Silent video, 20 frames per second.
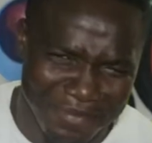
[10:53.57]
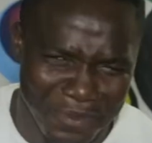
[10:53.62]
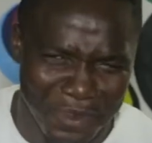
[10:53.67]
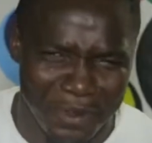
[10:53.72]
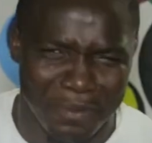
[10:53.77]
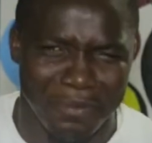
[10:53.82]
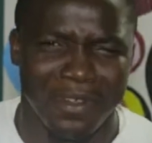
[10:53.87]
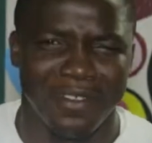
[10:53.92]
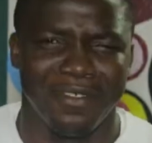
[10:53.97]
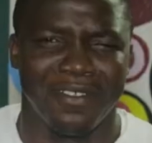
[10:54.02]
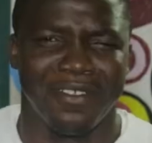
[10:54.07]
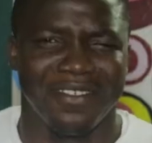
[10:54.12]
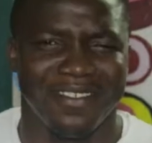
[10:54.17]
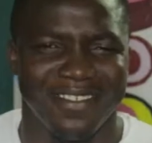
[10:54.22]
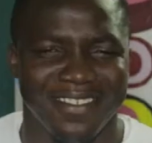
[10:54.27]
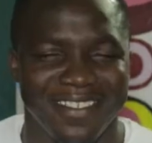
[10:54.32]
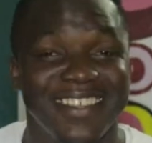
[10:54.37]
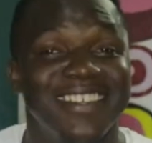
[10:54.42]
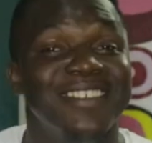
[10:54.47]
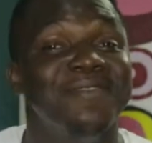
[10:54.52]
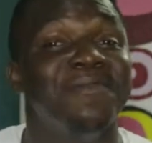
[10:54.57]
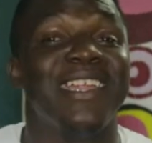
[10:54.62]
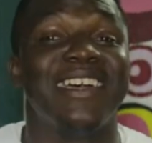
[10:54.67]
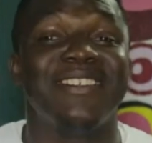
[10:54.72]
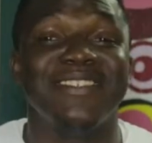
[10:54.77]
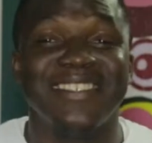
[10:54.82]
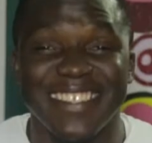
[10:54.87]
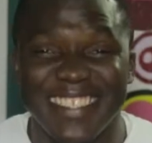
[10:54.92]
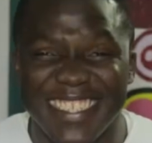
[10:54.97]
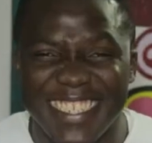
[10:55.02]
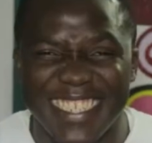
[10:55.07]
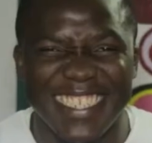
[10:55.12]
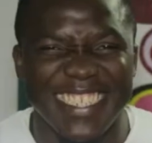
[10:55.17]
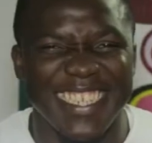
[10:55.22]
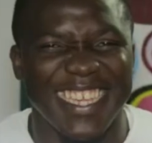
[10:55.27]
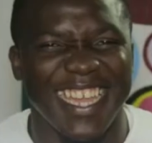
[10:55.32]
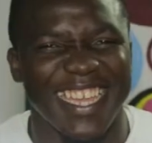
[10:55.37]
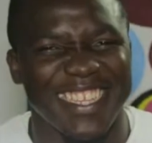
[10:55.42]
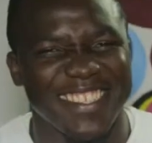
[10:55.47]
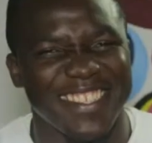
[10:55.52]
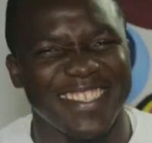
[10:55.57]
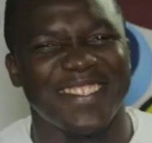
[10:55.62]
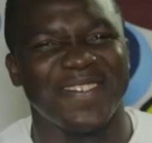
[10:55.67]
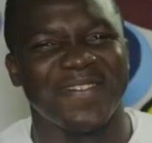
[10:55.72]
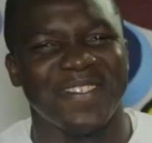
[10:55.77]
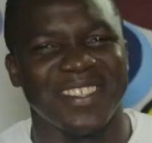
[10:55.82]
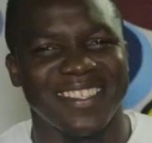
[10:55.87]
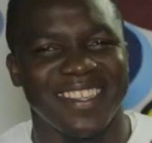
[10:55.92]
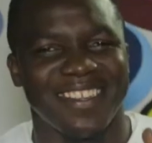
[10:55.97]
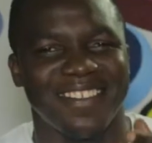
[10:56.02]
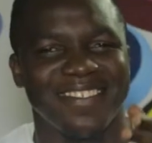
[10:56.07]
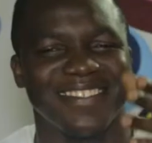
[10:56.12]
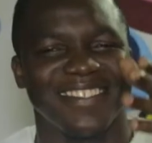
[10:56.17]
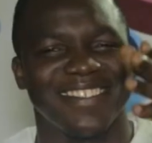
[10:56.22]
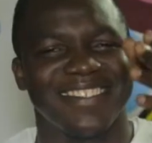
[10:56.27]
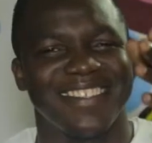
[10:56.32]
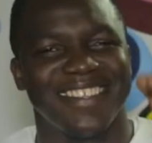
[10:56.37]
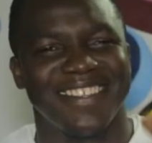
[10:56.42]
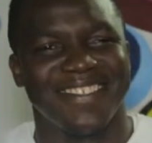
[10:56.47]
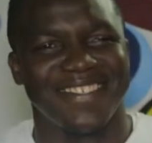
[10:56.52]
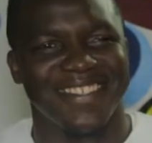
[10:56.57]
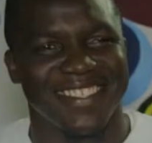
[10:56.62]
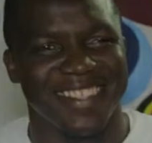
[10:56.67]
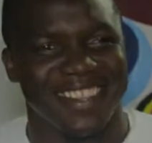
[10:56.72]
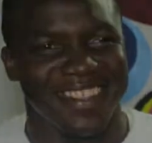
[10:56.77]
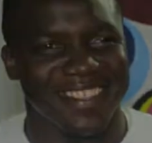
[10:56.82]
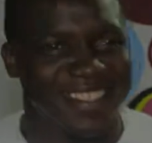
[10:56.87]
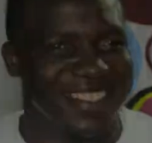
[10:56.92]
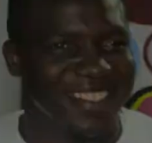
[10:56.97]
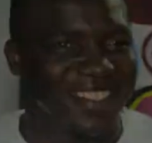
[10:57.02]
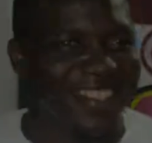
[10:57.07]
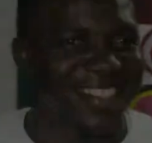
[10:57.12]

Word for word: Book me up. I'm just kidding, guys. Just watch out. Watch out.